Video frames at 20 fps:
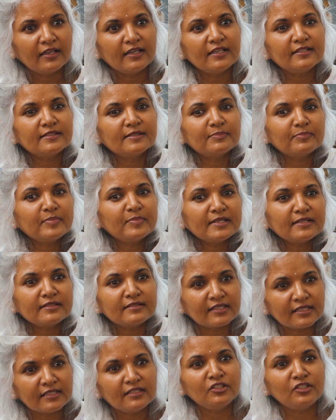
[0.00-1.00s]
it's
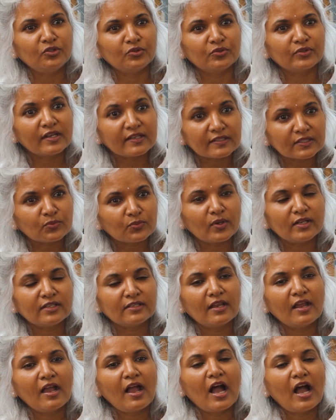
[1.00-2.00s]
built in you. That's what
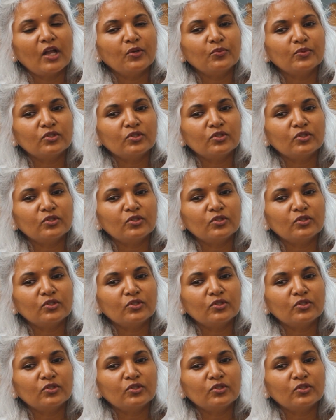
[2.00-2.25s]
I